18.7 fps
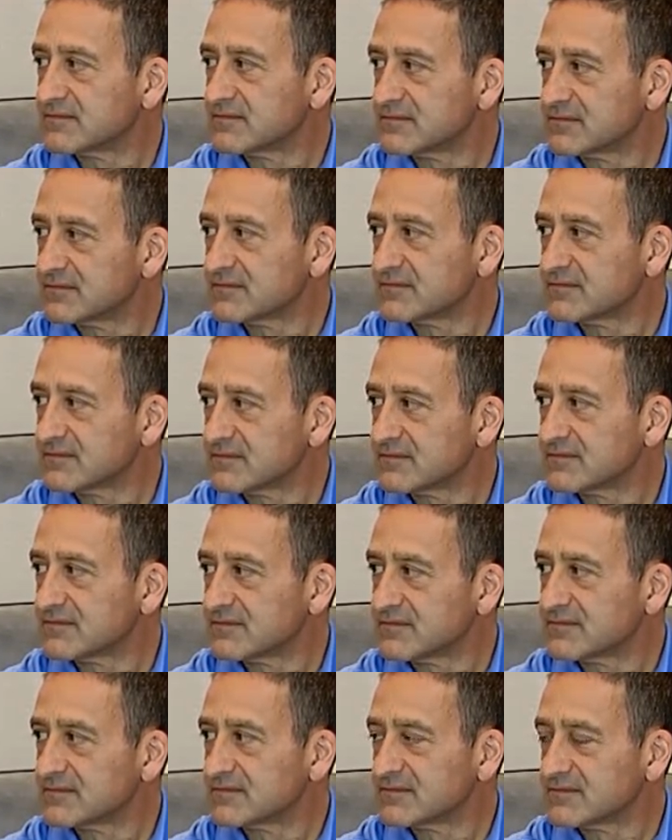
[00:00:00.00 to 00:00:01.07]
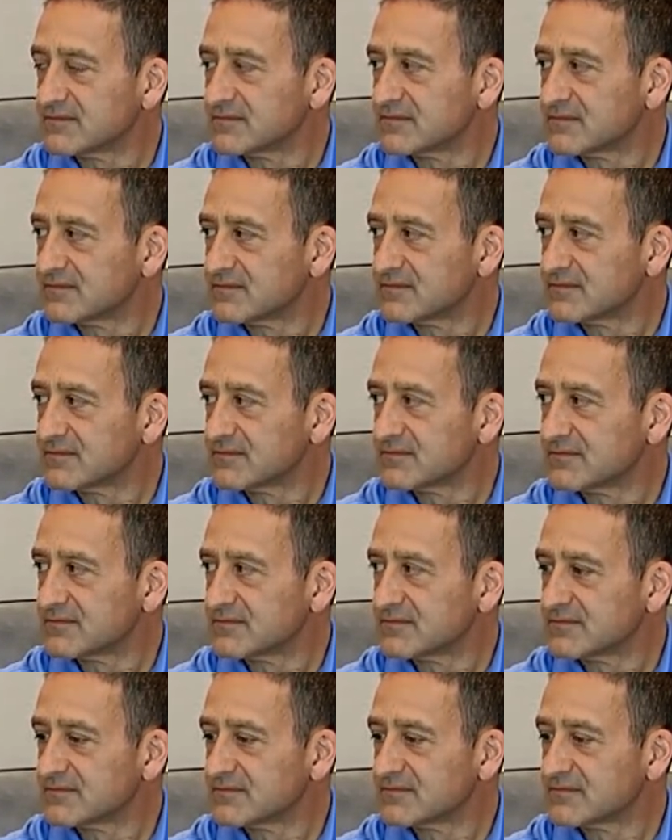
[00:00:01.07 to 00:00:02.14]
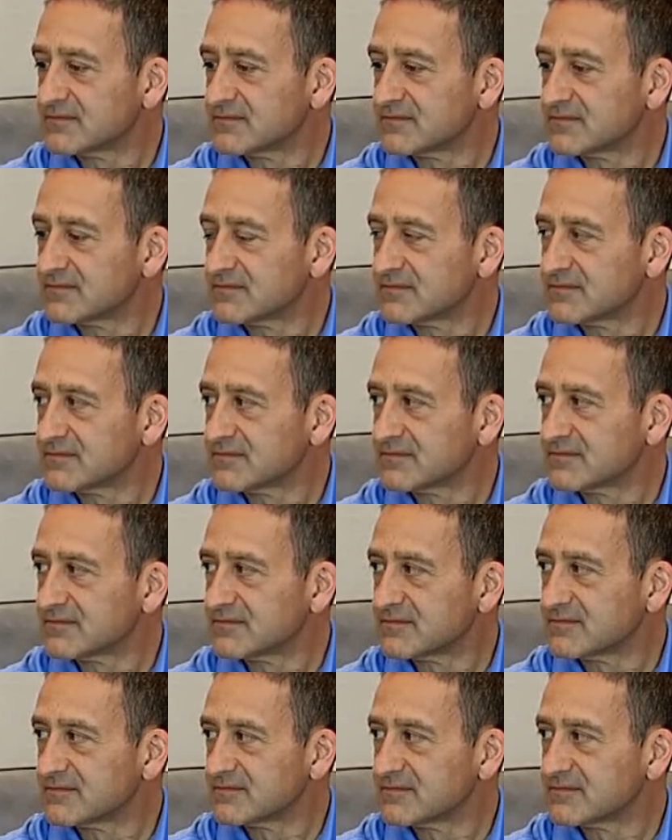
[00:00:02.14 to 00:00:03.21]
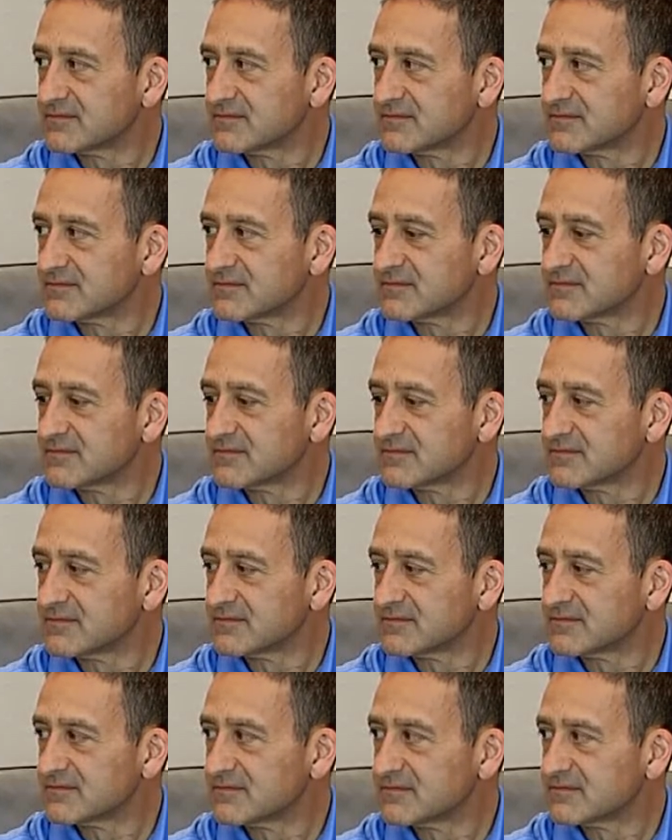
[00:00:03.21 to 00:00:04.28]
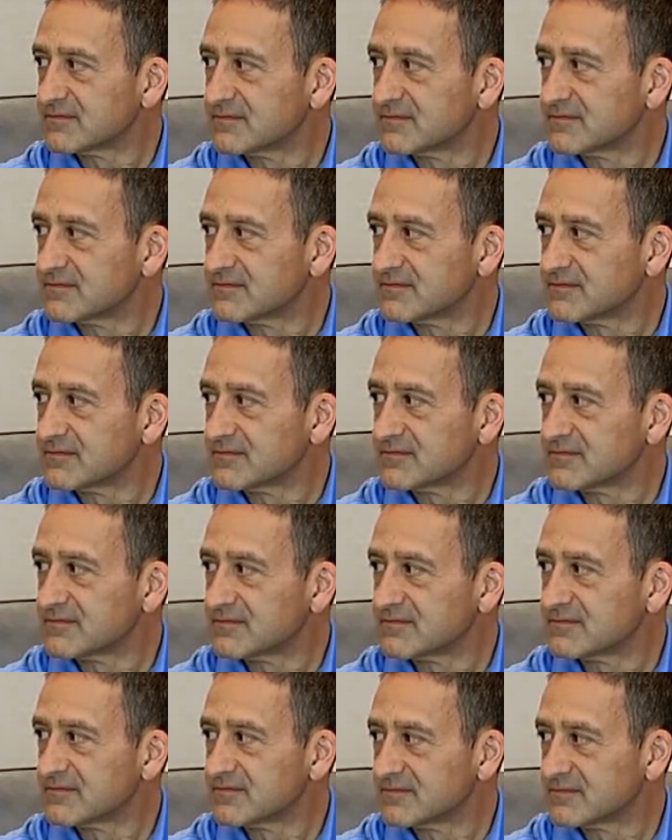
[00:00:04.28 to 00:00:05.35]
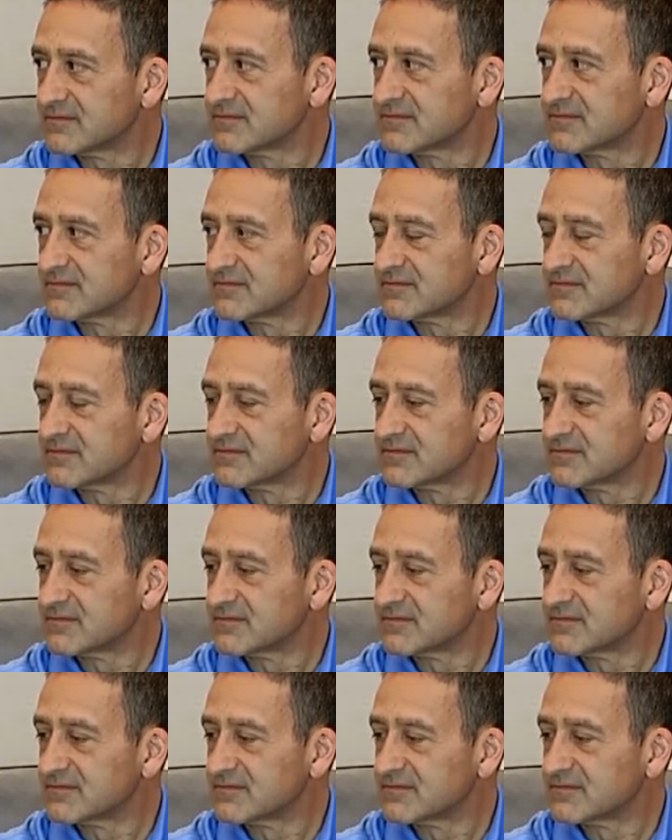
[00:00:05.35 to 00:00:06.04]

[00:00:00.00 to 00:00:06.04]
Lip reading: The person shown says nothing.